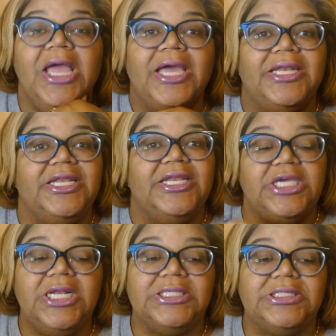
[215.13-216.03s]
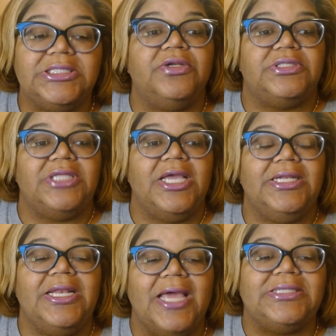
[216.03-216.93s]
And then she doesn't understand the
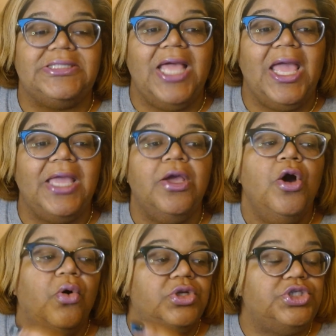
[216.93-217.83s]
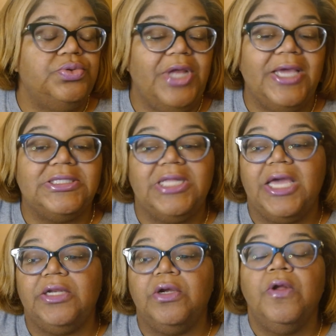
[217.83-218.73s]
next day or 2 days
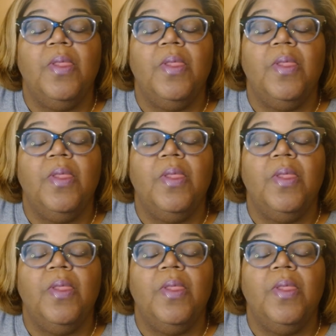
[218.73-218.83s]
later